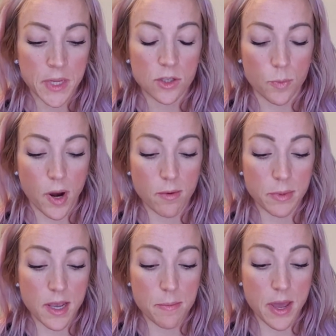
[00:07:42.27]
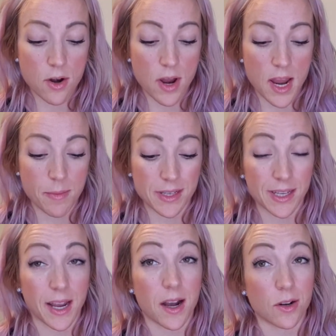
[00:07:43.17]
So probably a better aim is
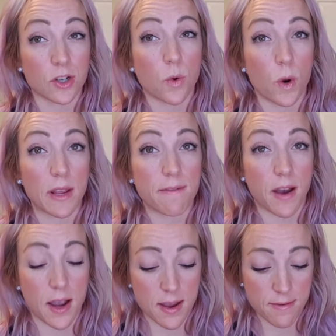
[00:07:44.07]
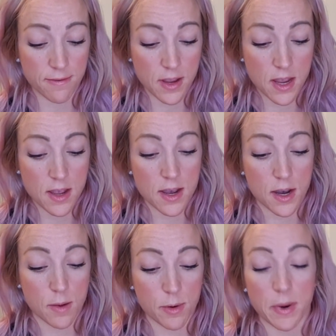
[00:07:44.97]
like under 25.
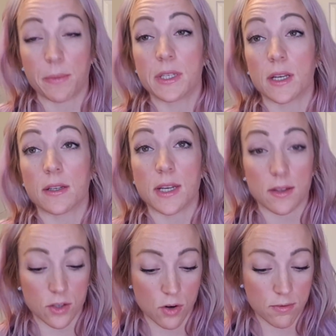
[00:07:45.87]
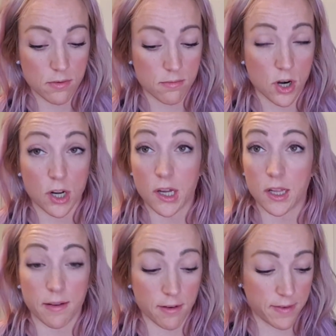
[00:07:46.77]
And mine was 16. So not a lot
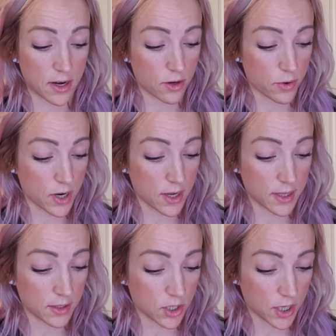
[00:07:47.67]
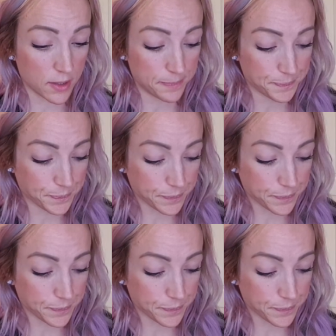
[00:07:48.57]
of liver fat going on, that's good.